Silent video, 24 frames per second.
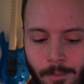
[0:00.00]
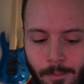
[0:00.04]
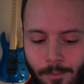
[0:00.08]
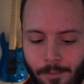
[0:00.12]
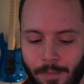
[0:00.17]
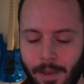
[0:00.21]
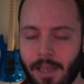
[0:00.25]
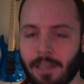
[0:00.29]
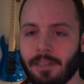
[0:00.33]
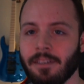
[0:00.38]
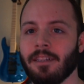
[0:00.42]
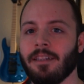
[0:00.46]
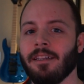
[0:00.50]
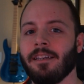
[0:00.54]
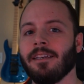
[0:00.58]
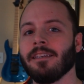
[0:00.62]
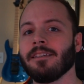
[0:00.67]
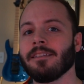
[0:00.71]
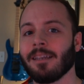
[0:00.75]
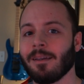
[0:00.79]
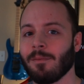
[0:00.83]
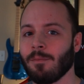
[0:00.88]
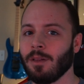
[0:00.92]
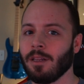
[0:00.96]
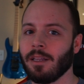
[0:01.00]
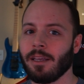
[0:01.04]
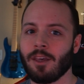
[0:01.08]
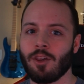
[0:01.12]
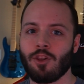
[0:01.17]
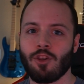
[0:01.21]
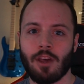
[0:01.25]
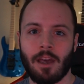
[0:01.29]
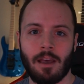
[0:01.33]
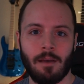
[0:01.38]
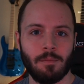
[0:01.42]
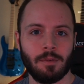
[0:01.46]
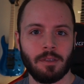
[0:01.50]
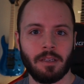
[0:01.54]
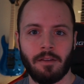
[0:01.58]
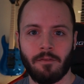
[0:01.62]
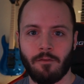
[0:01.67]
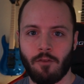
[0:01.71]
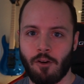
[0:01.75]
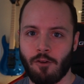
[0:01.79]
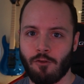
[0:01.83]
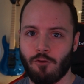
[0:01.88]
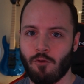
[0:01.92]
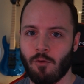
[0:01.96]
basically assembling shapes
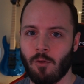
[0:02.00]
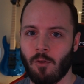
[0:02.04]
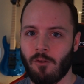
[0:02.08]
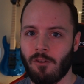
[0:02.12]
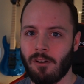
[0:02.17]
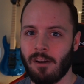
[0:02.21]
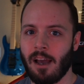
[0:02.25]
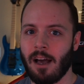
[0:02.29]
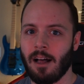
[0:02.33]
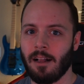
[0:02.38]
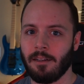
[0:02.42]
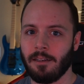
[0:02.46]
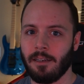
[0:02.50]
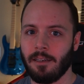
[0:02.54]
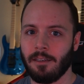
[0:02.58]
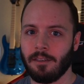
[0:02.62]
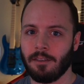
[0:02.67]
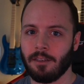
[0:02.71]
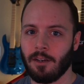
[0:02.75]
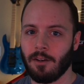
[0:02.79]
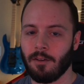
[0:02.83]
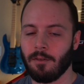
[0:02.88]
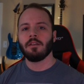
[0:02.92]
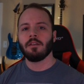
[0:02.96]
in virtual reality. So,